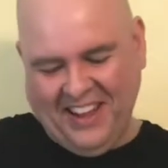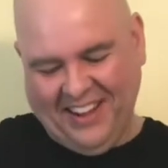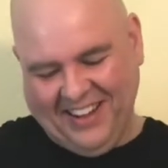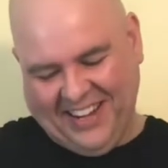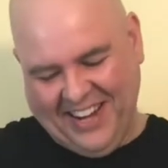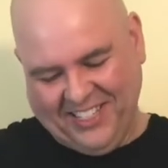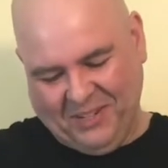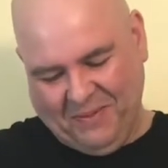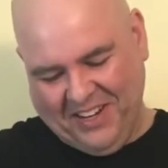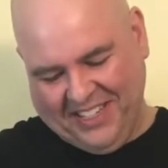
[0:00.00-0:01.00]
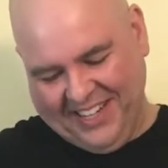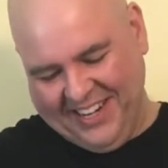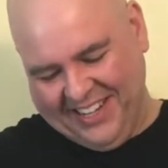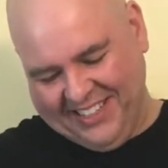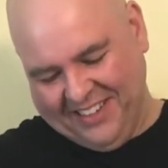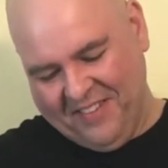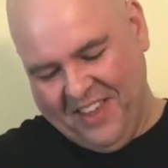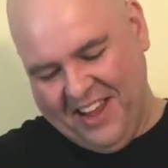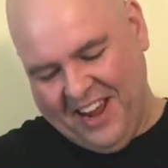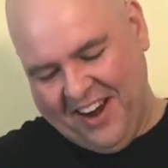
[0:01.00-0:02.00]
I can't speak today. So,
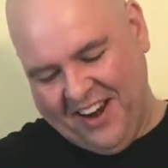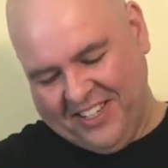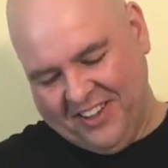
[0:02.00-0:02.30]
all right.